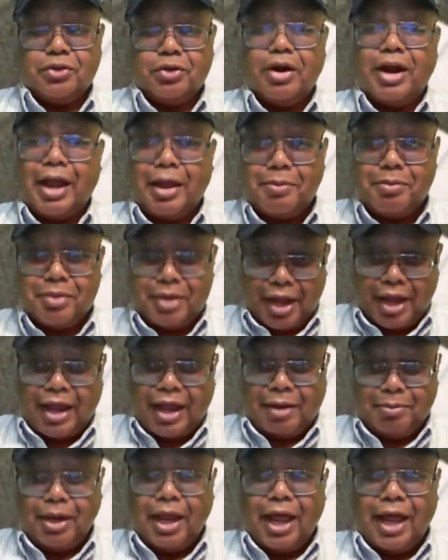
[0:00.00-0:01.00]
either
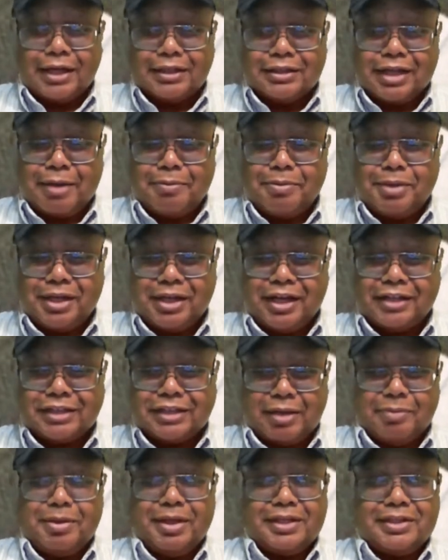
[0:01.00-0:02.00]
I'm locked up
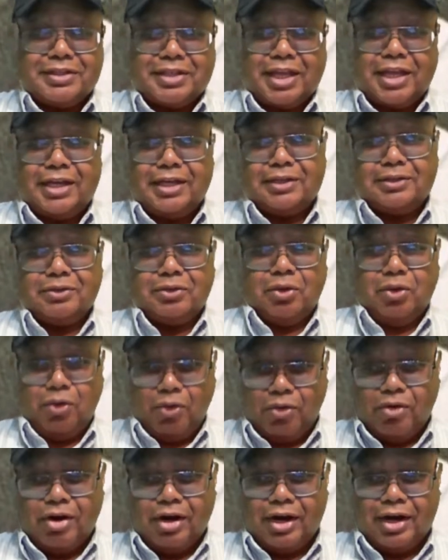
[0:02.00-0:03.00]
because I'm insane
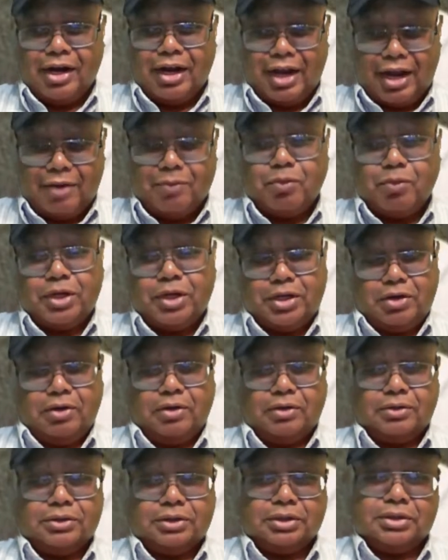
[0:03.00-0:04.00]
or I'm
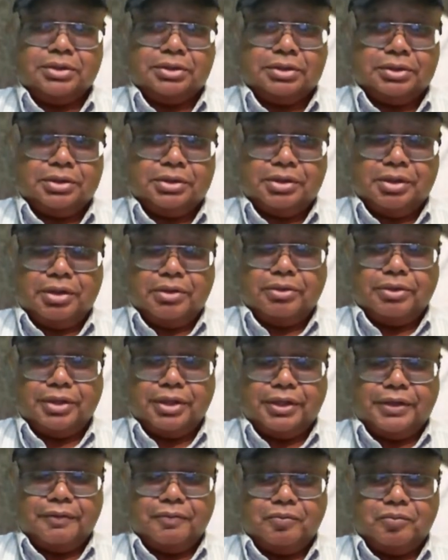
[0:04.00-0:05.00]
recalled.
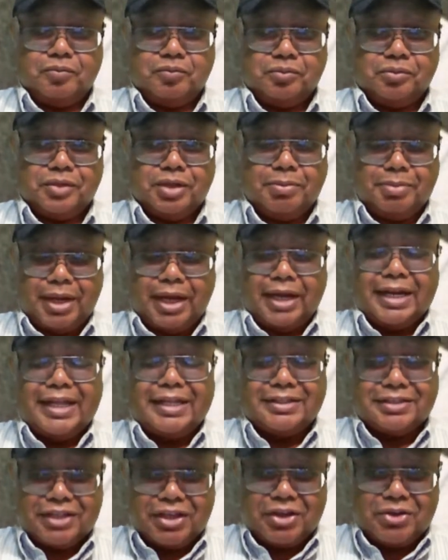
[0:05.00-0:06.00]
Okay.
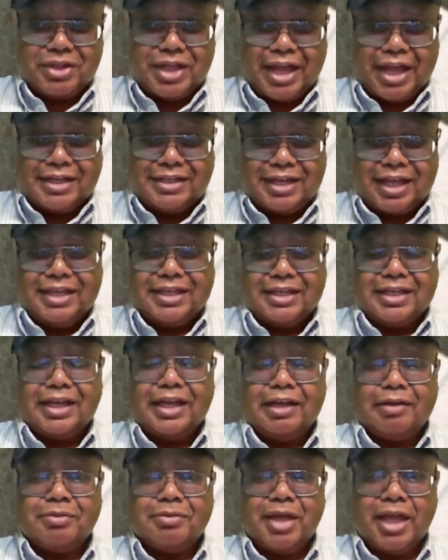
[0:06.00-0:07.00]
But until that
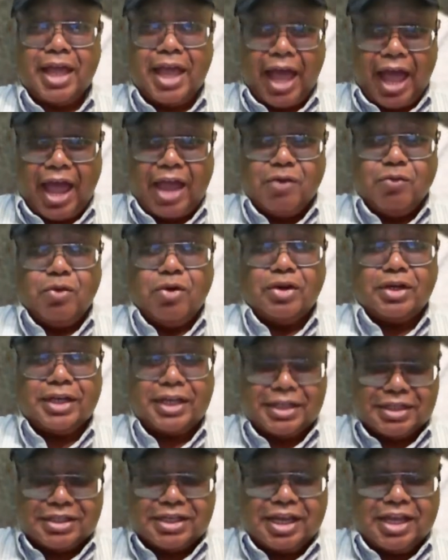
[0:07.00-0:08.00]
day comes, I
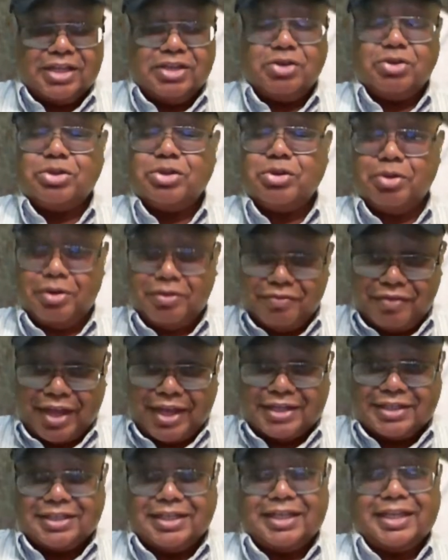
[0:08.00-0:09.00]
will continue to
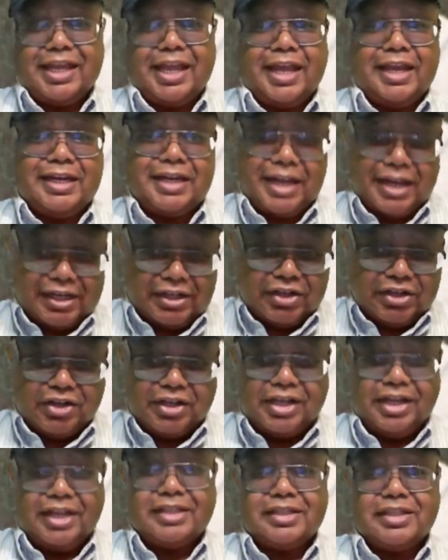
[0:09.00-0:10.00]
investigate
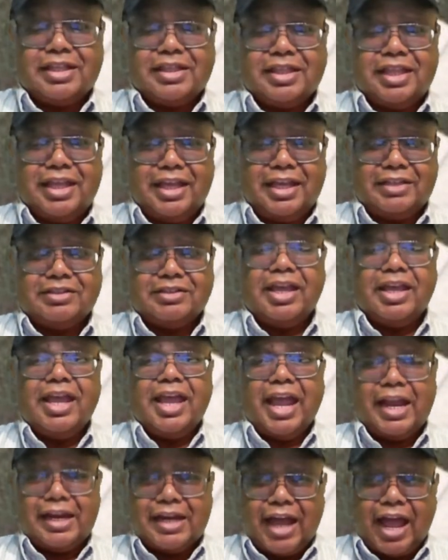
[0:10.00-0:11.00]
and look into
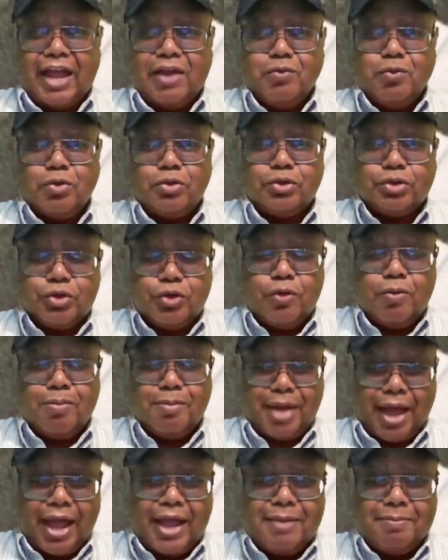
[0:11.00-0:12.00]
things, and I will
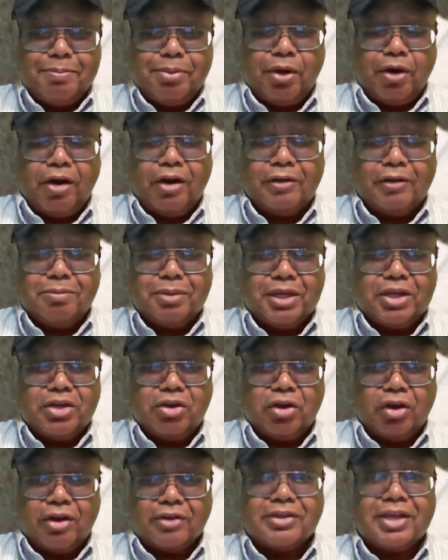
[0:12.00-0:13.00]
do my
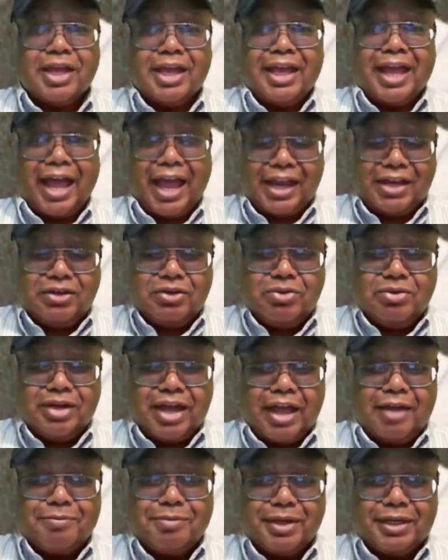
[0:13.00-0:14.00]
part because I
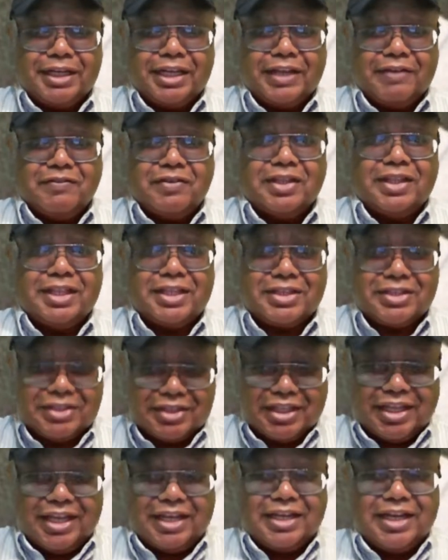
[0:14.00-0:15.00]
do not believe in
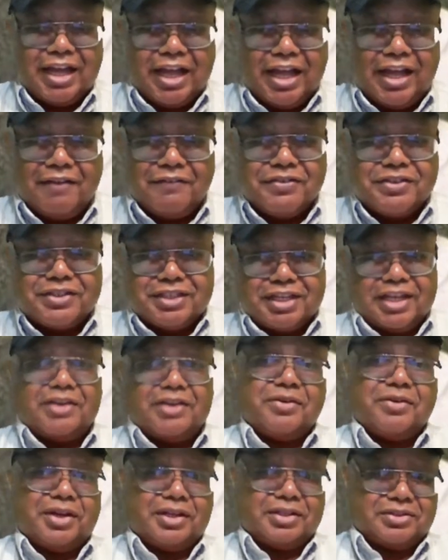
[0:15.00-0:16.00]
this thing of
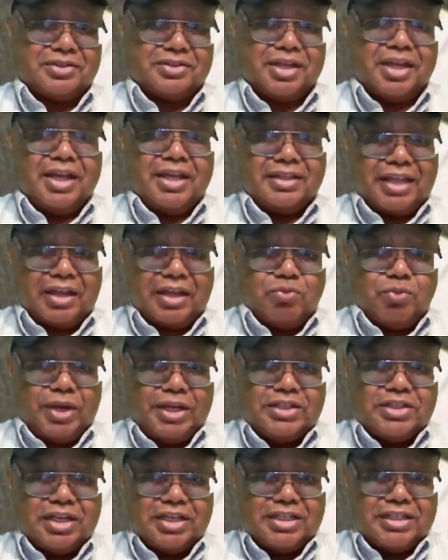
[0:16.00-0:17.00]
secrets
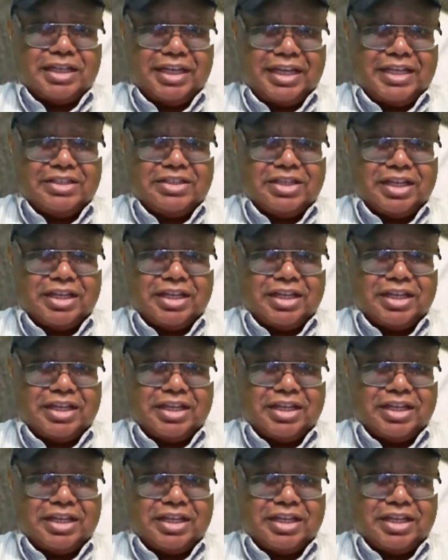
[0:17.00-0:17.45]
that we just